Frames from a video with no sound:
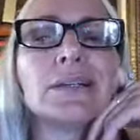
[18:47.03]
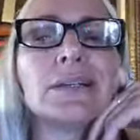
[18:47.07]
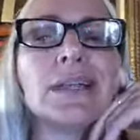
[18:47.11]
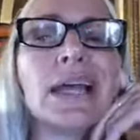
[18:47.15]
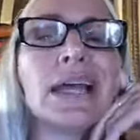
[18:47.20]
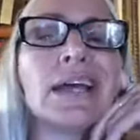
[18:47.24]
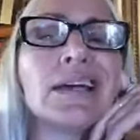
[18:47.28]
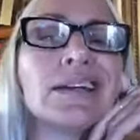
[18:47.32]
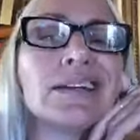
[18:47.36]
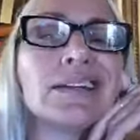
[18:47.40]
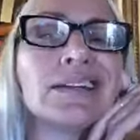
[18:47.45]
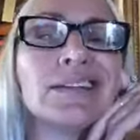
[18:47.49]

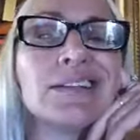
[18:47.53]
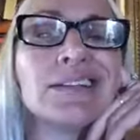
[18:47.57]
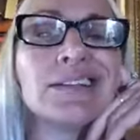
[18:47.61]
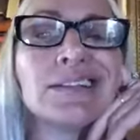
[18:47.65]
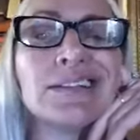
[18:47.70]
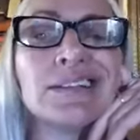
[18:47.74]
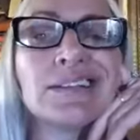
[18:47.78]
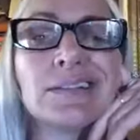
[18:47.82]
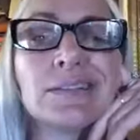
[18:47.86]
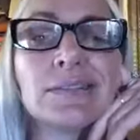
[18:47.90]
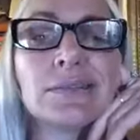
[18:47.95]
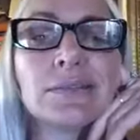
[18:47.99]
like,
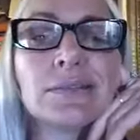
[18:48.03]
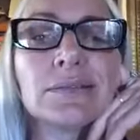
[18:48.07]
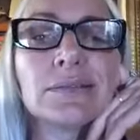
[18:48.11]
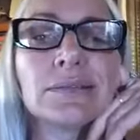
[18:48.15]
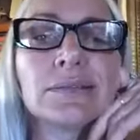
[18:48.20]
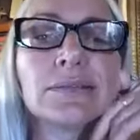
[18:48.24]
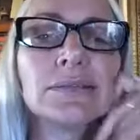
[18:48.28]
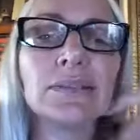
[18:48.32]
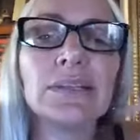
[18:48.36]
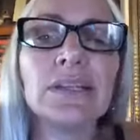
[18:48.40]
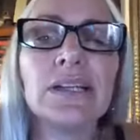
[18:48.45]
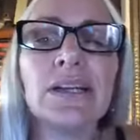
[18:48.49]
oh,
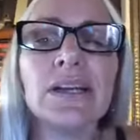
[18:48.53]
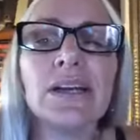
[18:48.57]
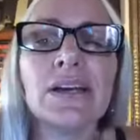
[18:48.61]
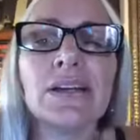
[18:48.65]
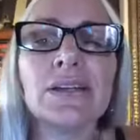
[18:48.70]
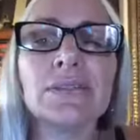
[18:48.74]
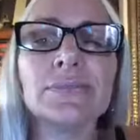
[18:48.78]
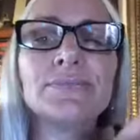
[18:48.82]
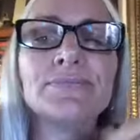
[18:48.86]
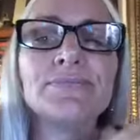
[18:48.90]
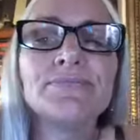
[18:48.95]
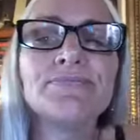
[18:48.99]
you know.